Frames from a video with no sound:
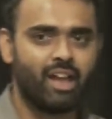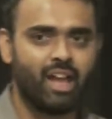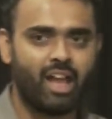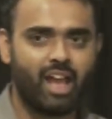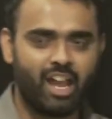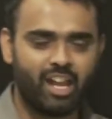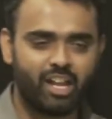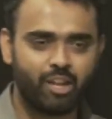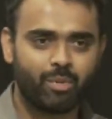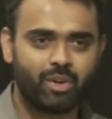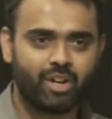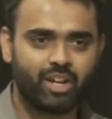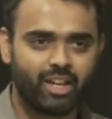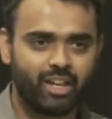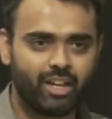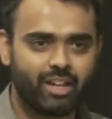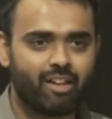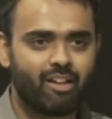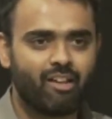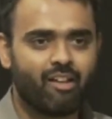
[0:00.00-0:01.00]

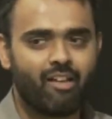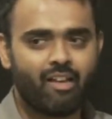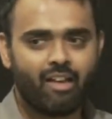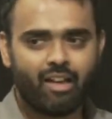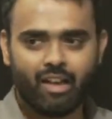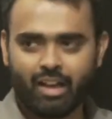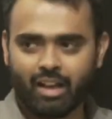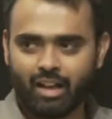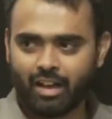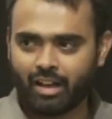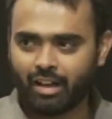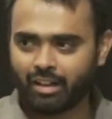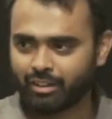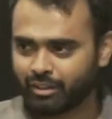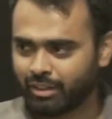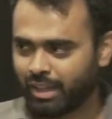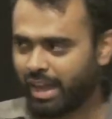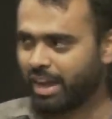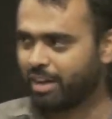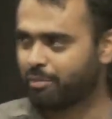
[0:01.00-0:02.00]
anybody
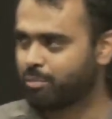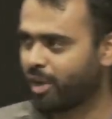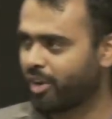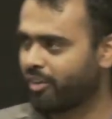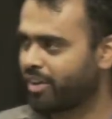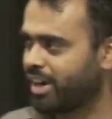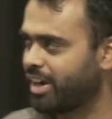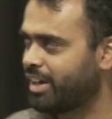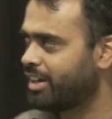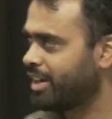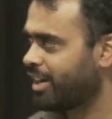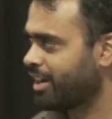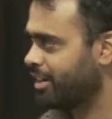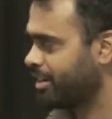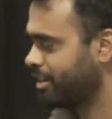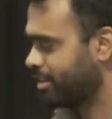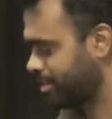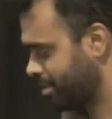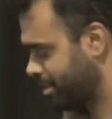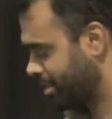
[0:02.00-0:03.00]
and power entire
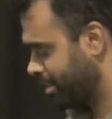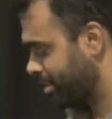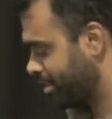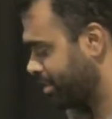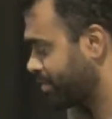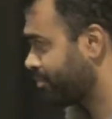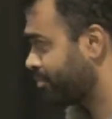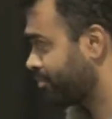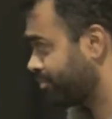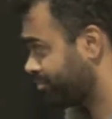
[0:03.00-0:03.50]
industries.